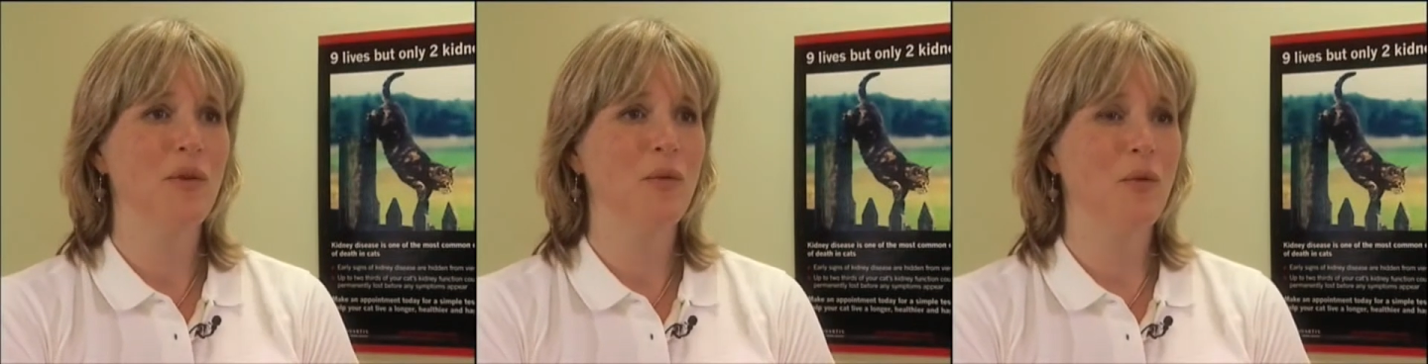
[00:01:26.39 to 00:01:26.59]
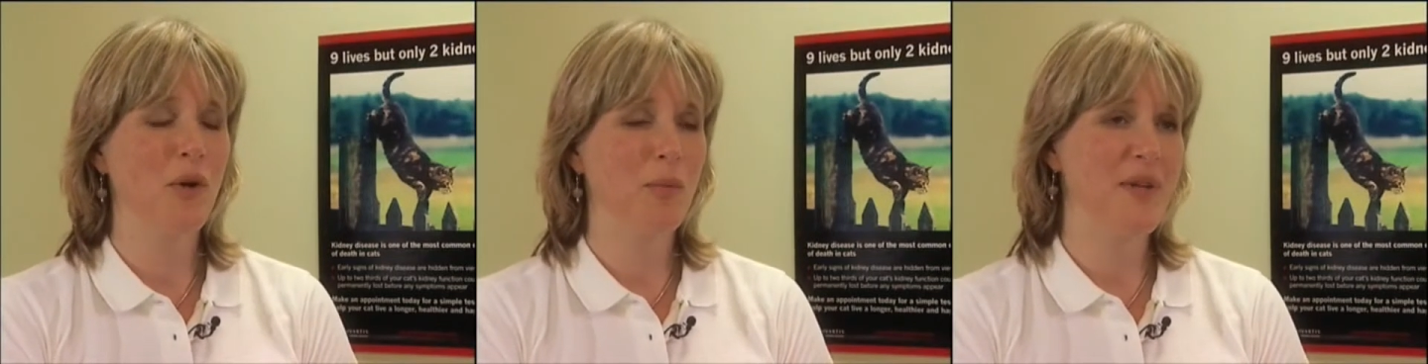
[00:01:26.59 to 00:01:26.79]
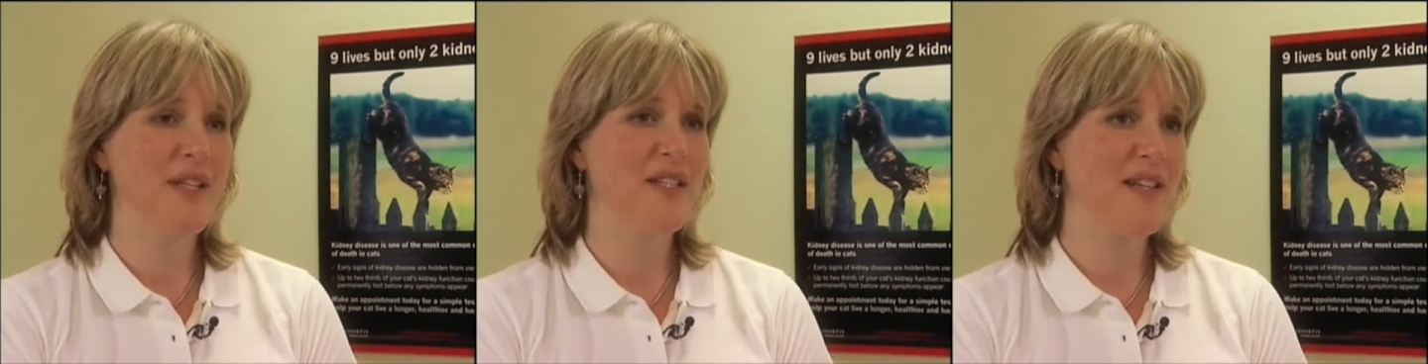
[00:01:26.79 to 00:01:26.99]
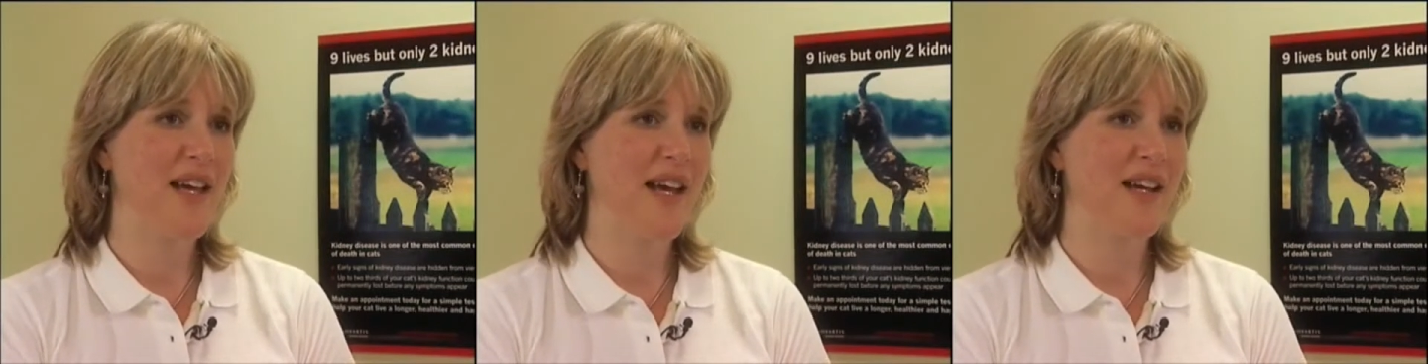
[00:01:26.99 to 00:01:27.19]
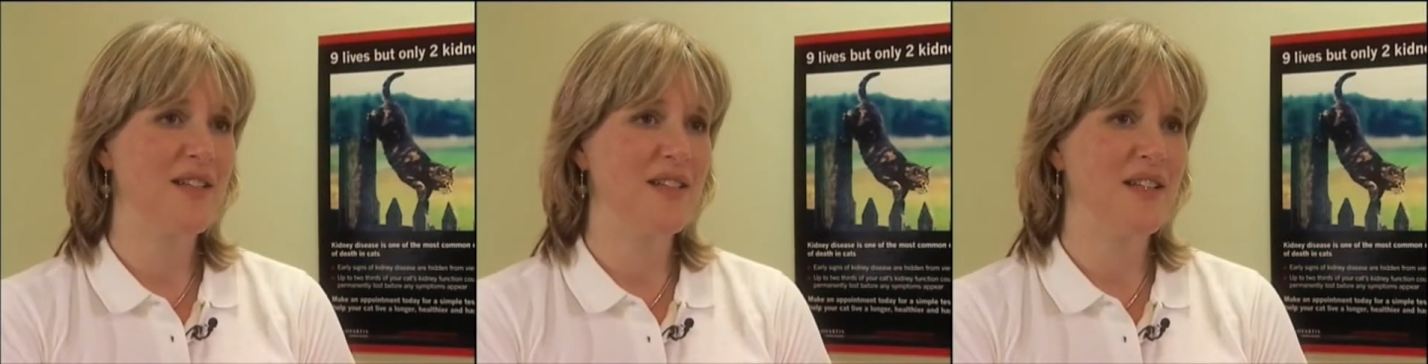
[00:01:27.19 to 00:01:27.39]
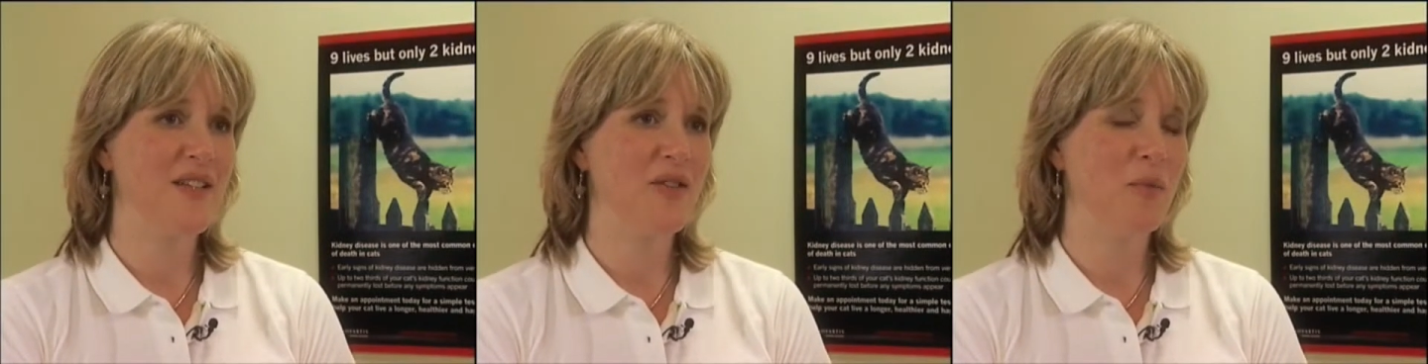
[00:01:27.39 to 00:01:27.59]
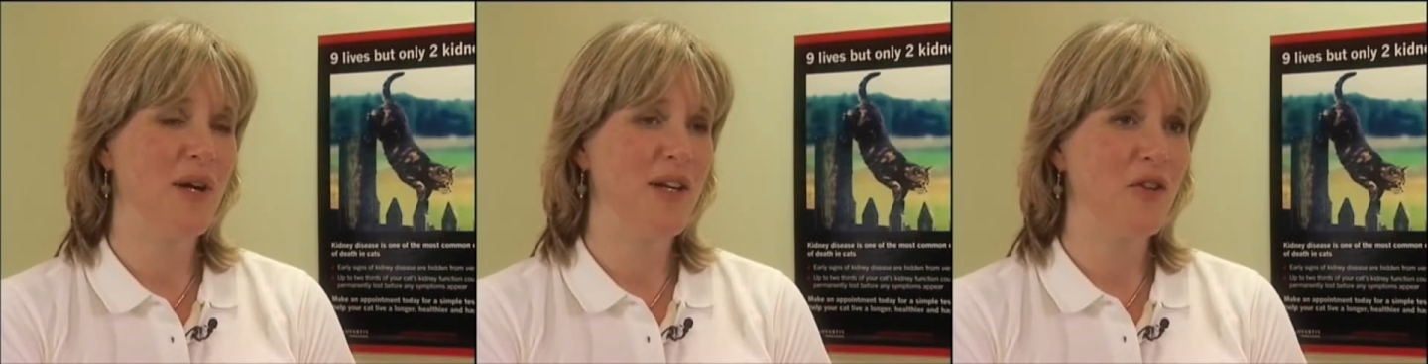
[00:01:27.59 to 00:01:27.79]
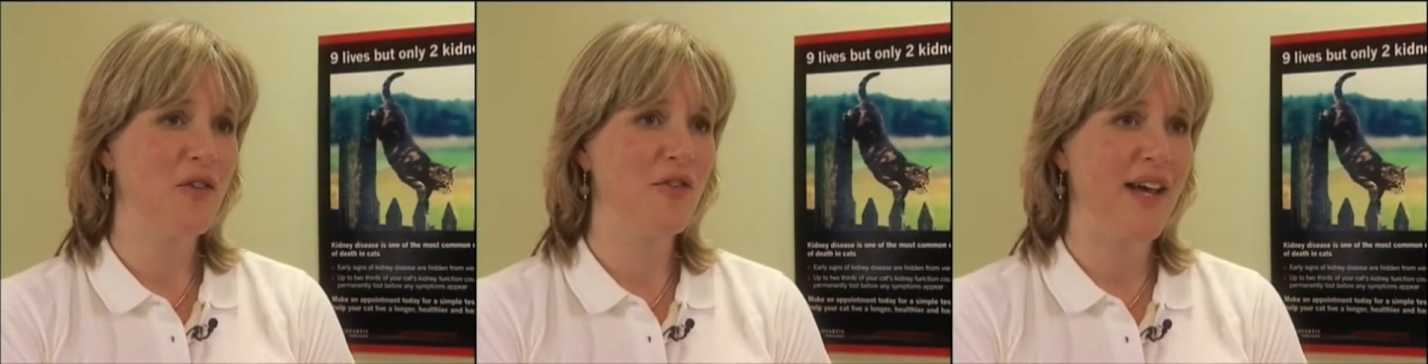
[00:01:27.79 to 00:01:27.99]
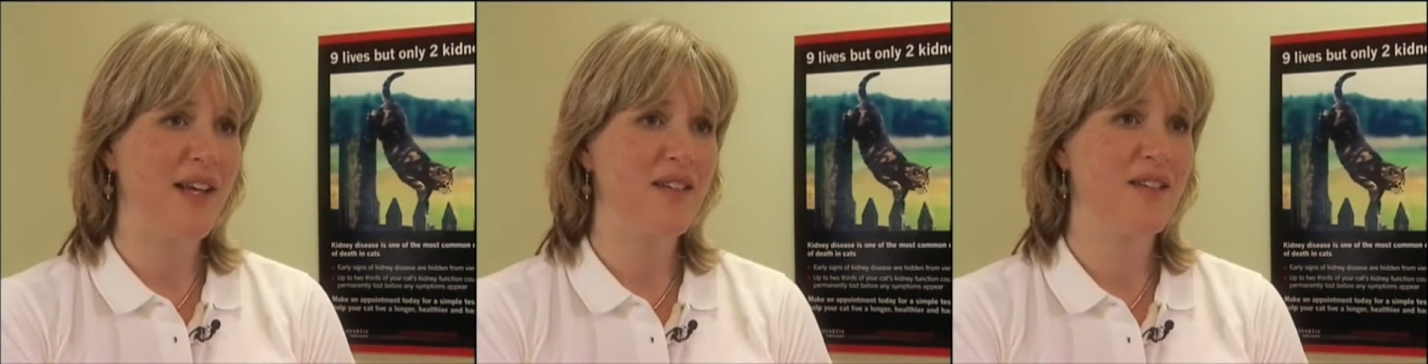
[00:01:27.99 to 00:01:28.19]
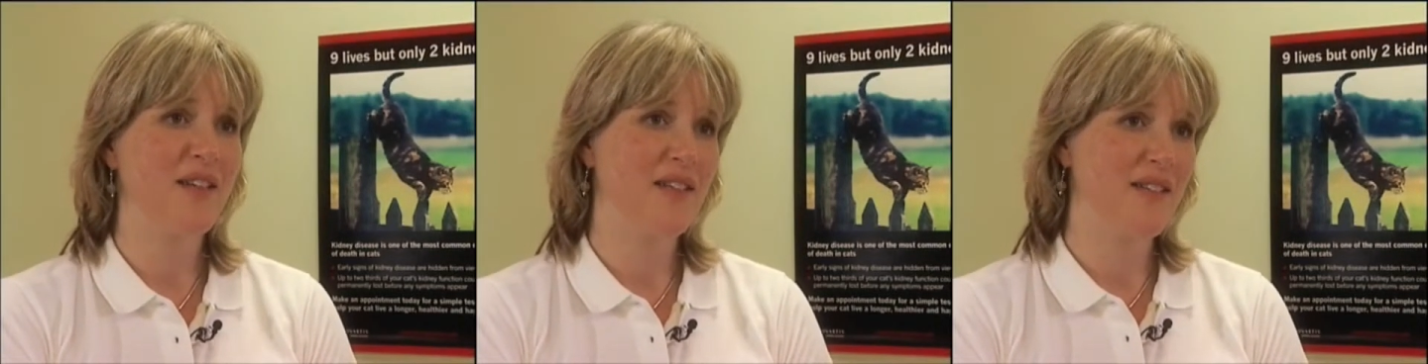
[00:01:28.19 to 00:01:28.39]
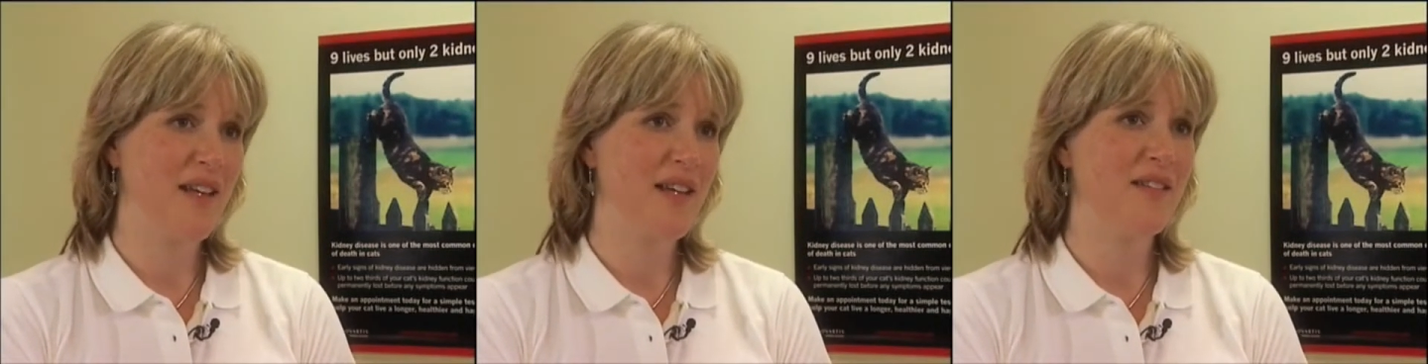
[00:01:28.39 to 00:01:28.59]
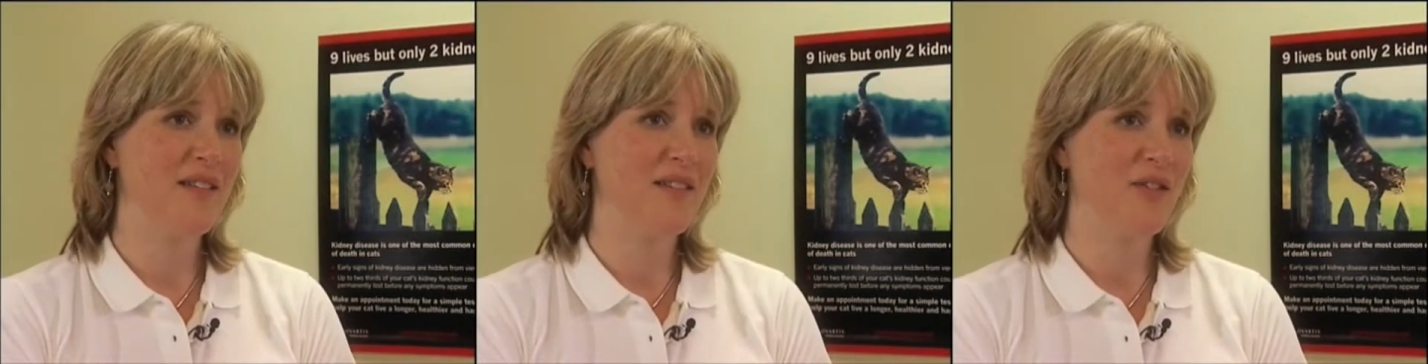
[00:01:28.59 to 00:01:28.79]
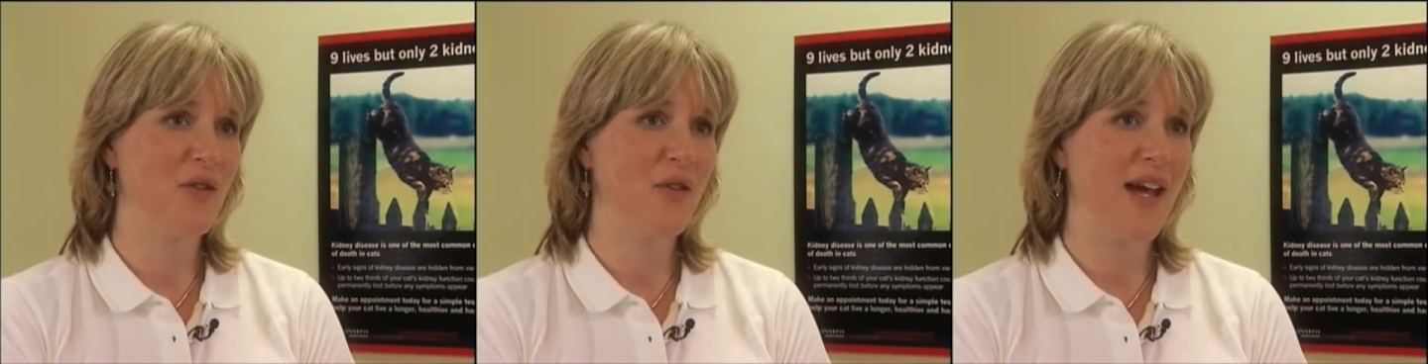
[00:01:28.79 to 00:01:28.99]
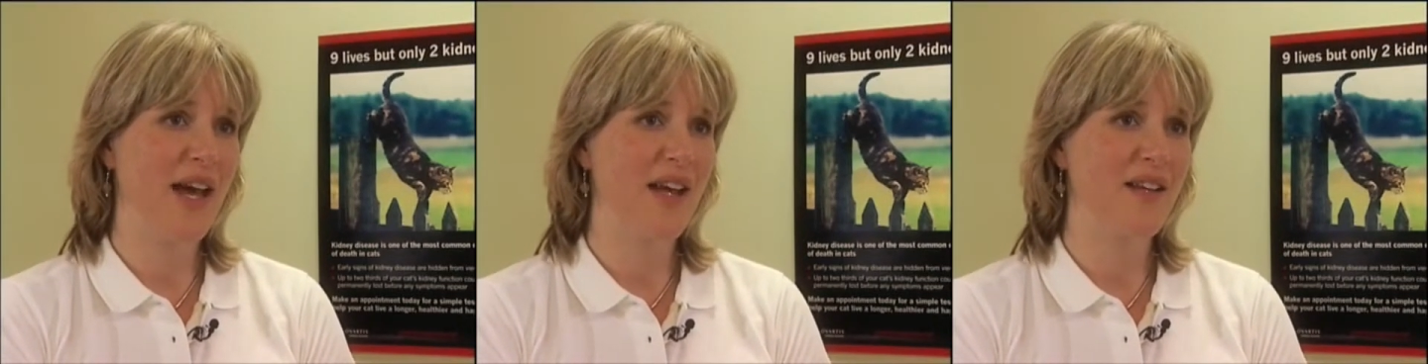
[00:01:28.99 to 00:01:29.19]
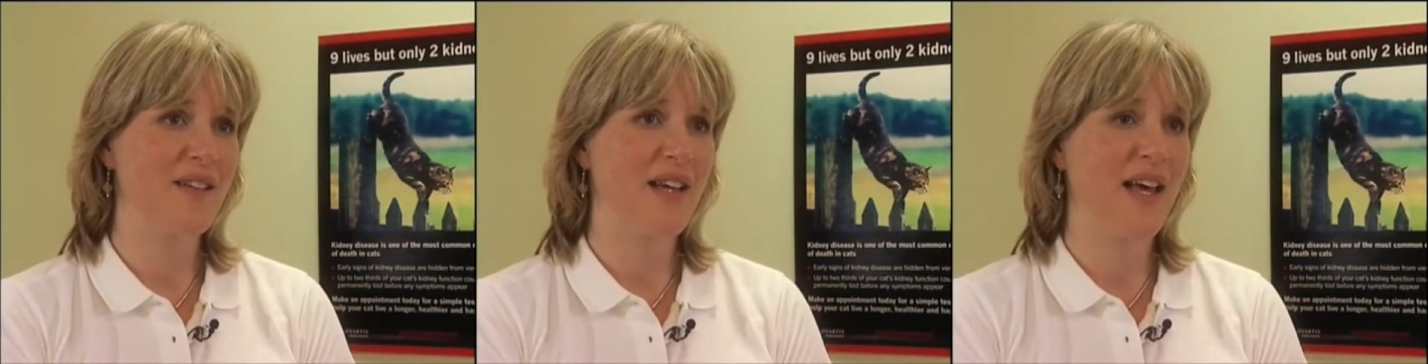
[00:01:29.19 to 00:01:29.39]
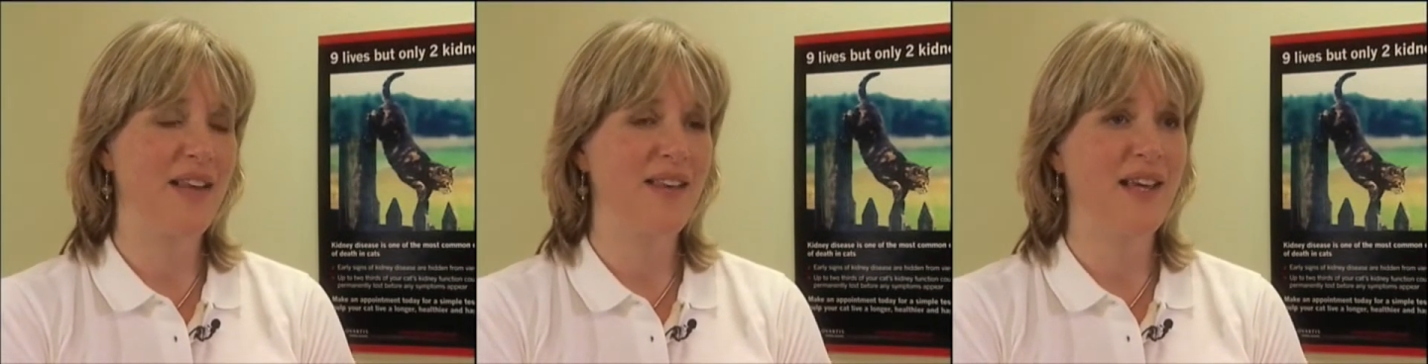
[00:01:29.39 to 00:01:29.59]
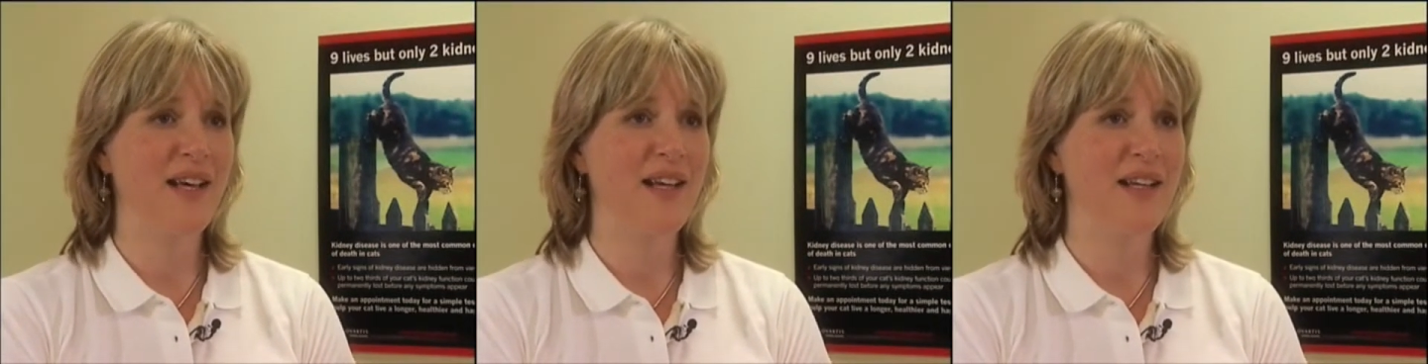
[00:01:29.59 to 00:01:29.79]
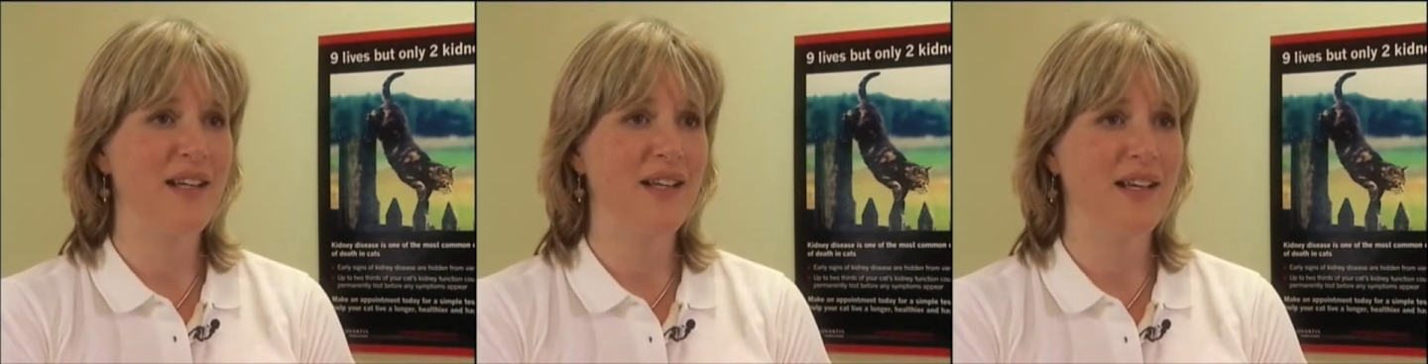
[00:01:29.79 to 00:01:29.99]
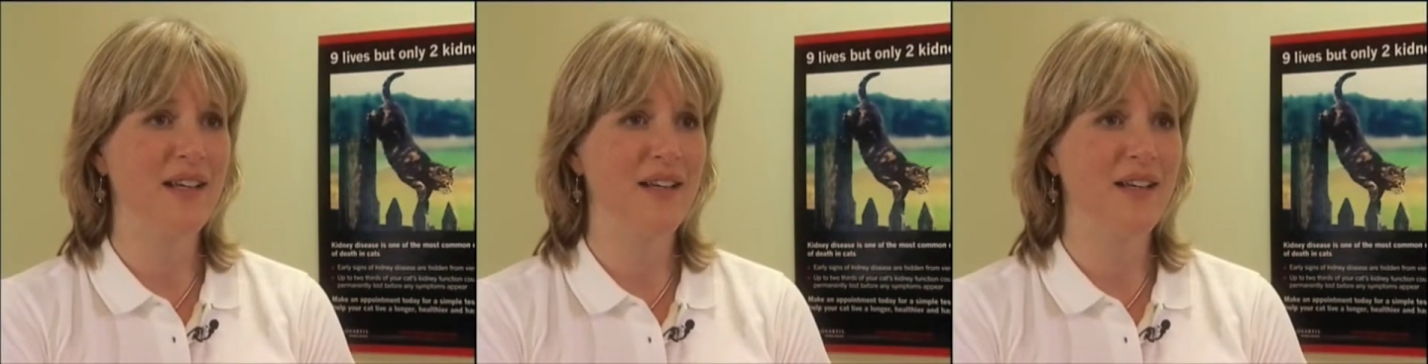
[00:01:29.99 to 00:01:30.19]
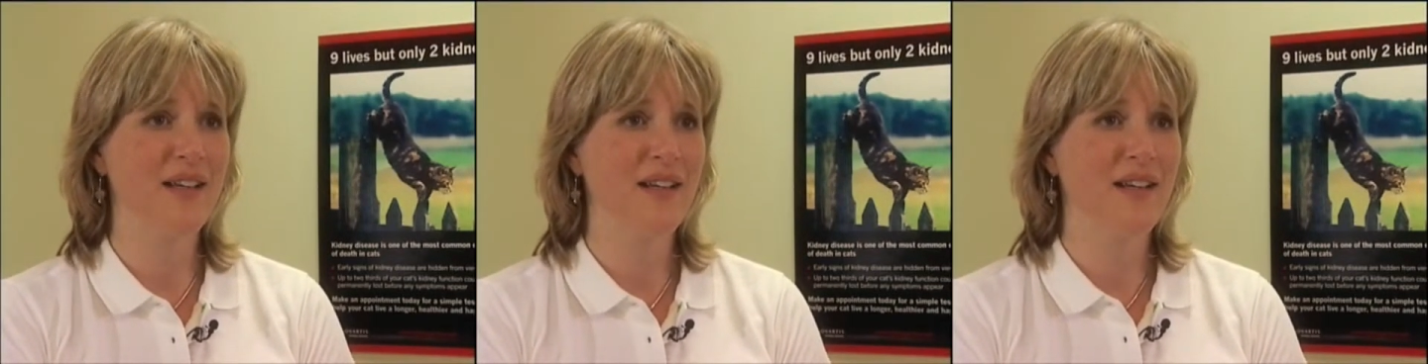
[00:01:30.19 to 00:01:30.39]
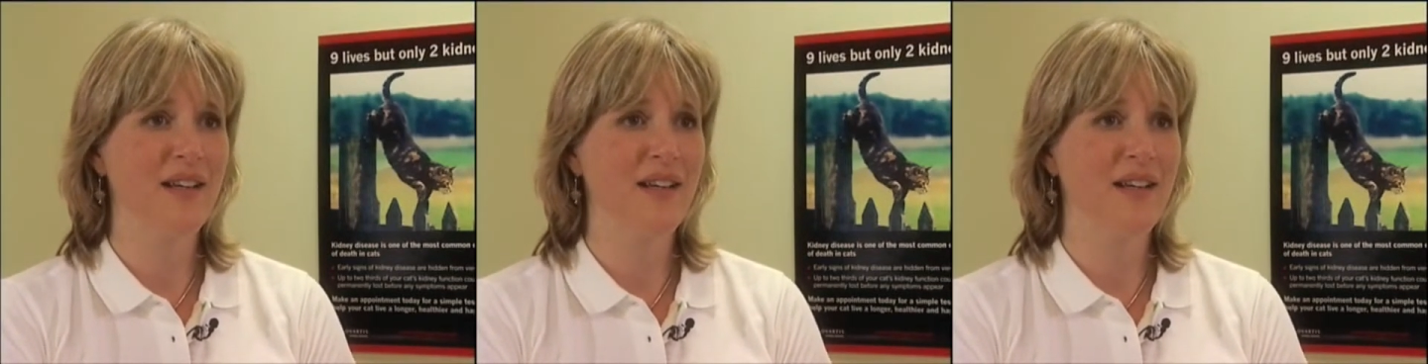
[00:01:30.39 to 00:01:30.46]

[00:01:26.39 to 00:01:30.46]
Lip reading: will be detected when your vet assesses your cat at their clinic.